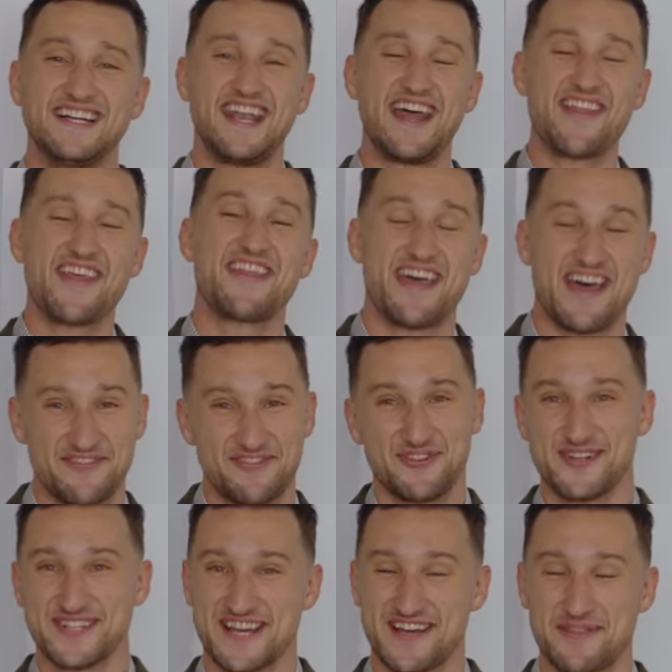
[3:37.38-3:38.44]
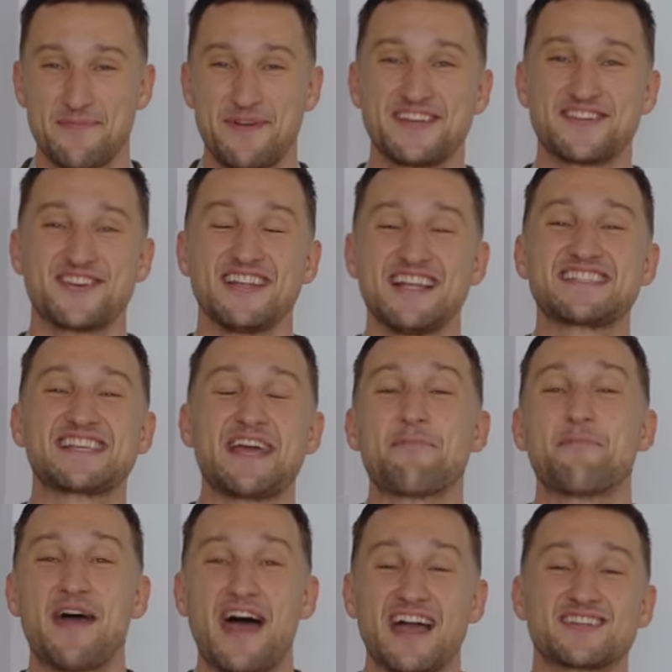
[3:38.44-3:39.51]
now that that fool's out the picture, let's
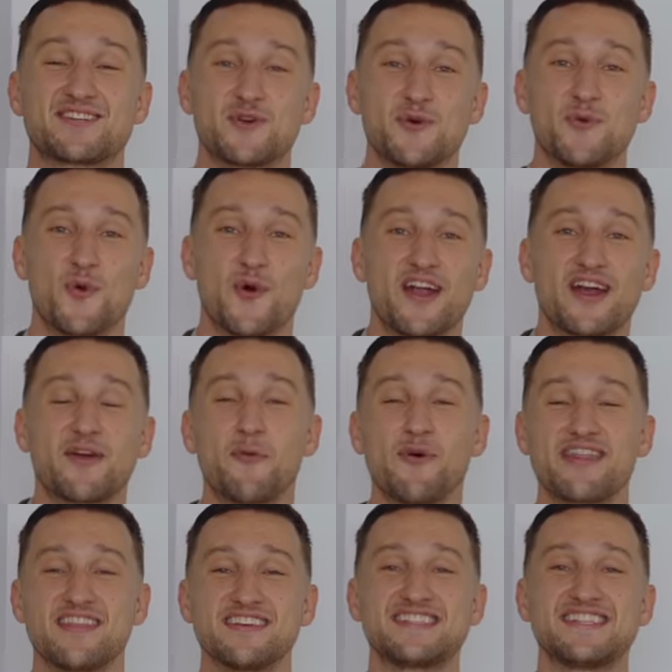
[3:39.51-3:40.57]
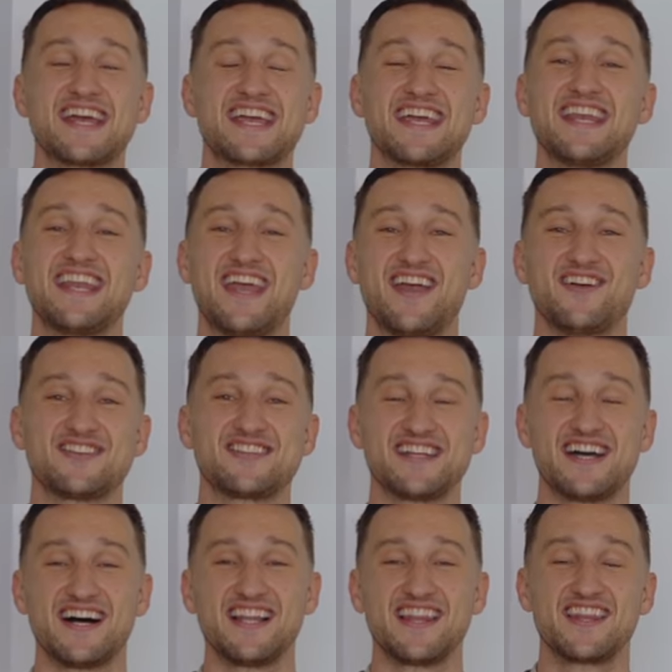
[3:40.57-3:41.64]
get back to work with the second
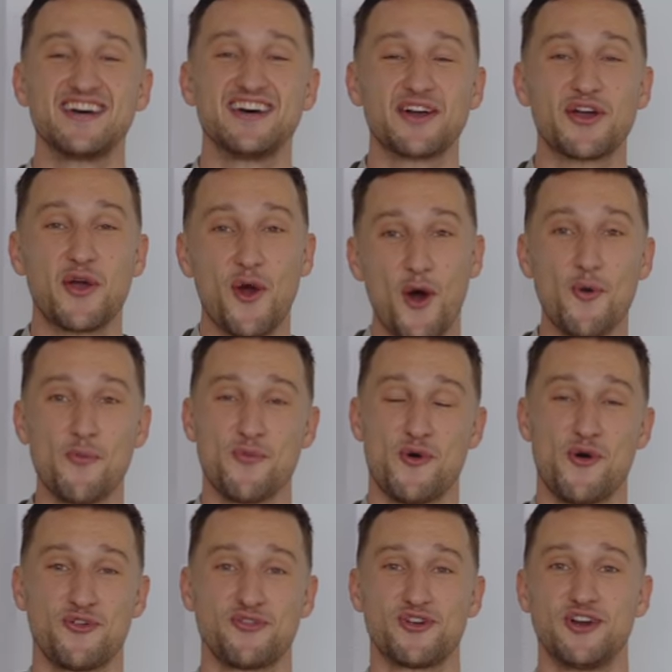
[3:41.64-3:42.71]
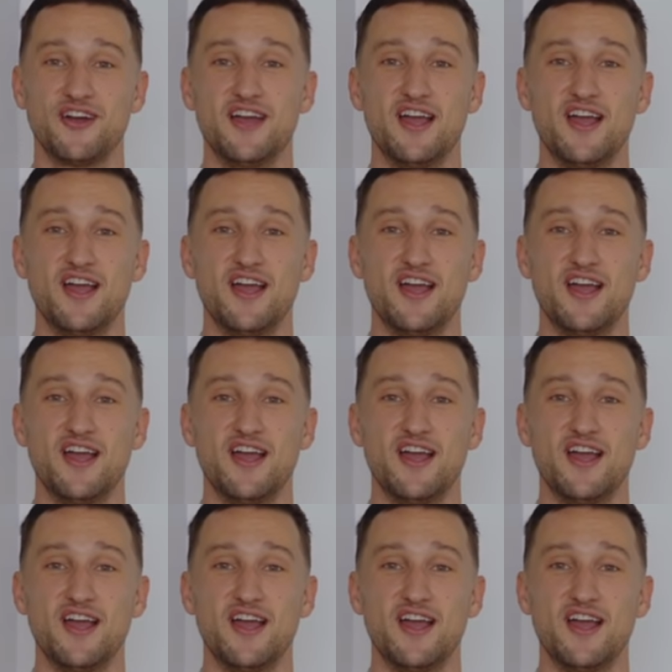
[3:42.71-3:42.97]
hairstyle, the comb over,